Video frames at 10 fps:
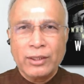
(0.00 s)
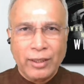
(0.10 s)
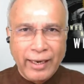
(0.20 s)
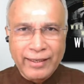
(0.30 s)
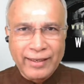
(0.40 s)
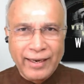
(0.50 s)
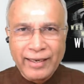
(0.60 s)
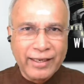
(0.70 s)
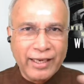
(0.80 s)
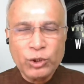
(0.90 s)
So
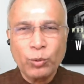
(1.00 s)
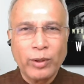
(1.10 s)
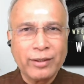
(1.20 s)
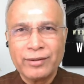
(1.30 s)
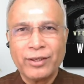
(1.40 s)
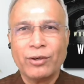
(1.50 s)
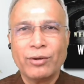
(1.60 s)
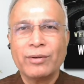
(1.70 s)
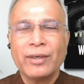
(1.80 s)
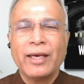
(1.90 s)
let each one,
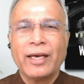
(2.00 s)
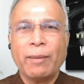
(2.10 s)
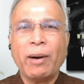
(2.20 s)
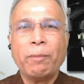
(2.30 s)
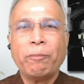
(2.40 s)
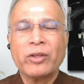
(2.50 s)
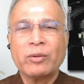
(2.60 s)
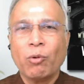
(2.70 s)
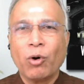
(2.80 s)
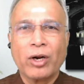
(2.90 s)
come up with
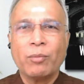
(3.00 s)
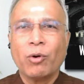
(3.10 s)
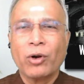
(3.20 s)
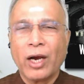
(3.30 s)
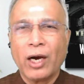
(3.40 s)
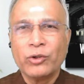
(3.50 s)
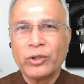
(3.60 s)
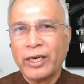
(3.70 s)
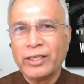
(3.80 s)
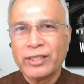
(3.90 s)
more and more
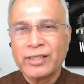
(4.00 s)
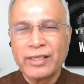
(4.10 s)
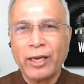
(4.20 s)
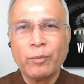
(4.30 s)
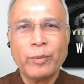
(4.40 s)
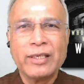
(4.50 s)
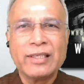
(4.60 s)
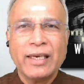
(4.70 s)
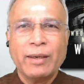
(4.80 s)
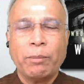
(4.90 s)
outrageous
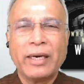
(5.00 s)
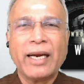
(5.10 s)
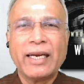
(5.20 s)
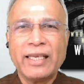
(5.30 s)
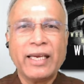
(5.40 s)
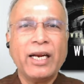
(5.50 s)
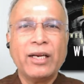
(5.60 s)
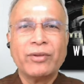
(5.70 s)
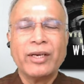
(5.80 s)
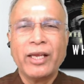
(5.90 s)
statements, but at the end
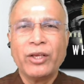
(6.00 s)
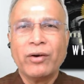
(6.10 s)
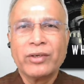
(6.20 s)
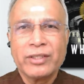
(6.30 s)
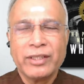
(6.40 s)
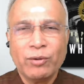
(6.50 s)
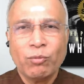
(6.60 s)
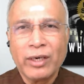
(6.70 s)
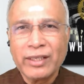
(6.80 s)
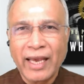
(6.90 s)
of the day, you have to see
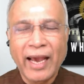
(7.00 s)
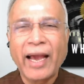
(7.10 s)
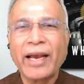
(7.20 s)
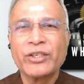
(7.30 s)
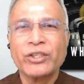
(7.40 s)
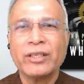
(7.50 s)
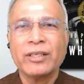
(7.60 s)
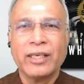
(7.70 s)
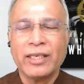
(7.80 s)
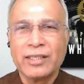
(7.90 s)
what the
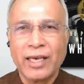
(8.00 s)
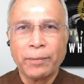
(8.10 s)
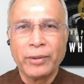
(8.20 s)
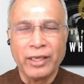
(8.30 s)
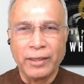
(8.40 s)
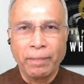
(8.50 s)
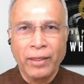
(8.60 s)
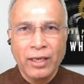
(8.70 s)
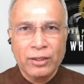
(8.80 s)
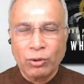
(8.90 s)
action is happening.
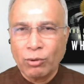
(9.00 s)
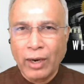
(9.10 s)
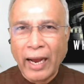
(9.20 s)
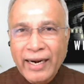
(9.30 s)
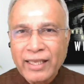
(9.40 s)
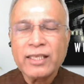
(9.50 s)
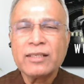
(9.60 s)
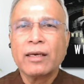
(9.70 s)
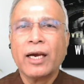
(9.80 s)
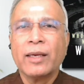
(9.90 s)
So at
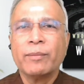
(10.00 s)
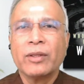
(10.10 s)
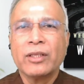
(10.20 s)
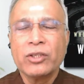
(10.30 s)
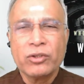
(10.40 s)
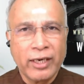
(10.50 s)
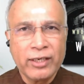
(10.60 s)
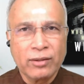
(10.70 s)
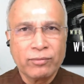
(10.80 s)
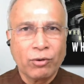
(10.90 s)
this time, the
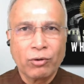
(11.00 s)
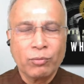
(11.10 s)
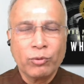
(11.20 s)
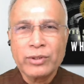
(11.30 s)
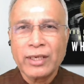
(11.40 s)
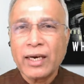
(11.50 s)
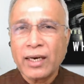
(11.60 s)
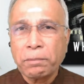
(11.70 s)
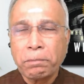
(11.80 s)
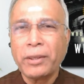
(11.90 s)
Straits of Hormuz
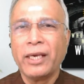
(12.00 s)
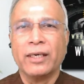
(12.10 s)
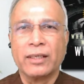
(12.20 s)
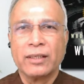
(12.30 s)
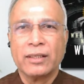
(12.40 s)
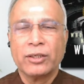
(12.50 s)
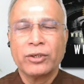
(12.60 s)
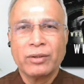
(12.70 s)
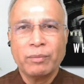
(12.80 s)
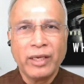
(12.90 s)
appear
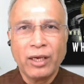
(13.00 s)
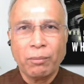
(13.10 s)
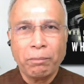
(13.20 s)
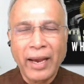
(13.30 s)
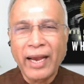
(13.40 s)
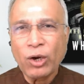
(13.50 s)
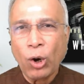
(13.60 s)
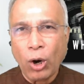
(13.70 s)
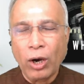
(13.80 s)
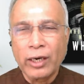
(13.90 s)
to be back
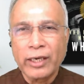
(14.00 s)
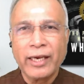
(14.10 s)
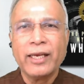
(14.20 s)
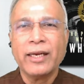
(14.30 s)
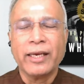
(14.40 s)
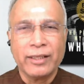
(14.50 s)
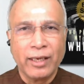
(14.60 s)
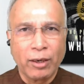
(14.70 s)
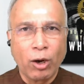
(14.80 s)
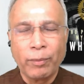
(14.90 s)
on again, like they
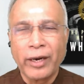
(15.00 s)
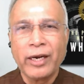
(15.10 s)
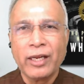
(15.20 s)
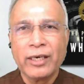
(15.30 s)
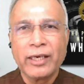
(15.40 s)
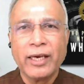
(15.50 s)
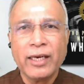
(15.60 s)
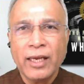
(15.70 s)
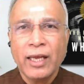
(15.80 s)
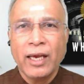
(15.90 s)
are operating again.